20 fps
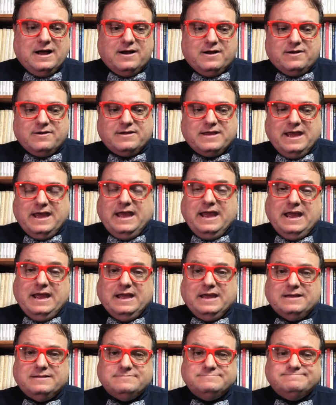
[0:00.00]
Okay.
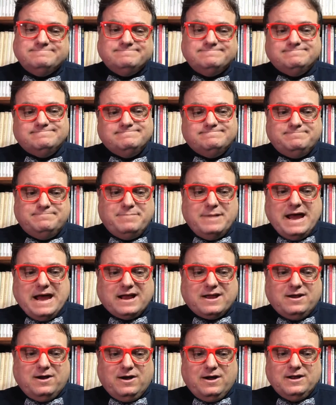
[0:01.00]

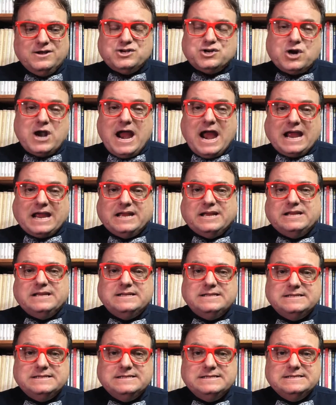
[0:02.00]
Back on track
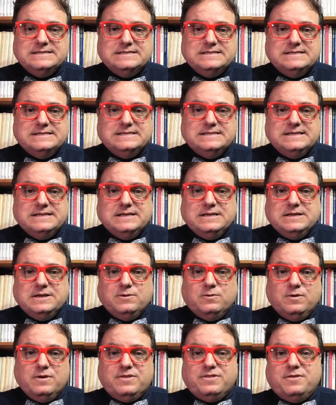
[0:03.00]

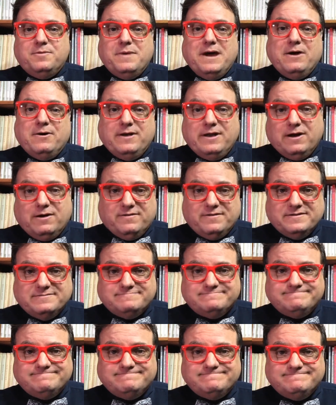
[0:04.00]
with the Maui dolphin.
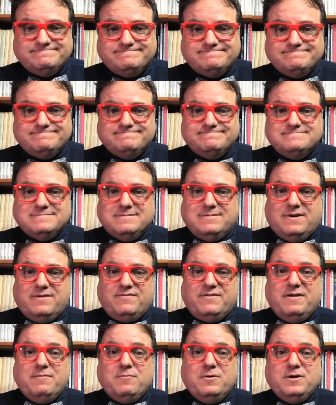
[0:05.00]
Our
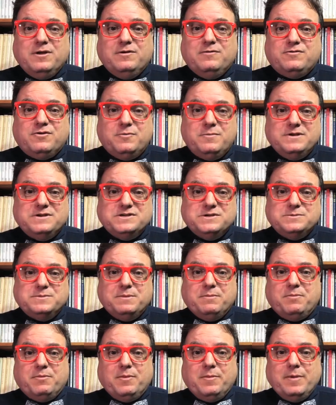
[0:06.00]
friend William Trubridge has
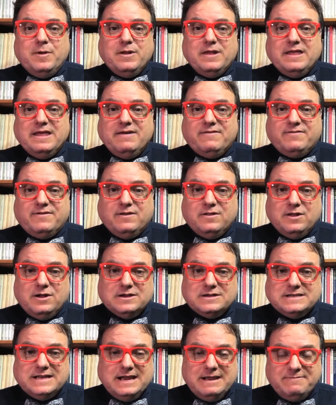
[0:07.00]
been promoting that for a
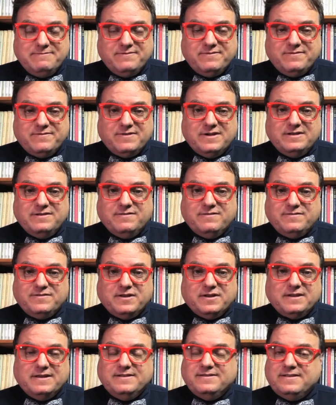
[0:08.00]
long time. Friend of
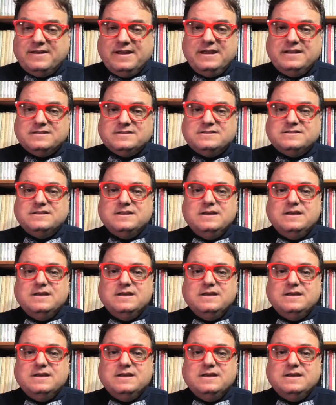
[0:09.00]
Soggy Science.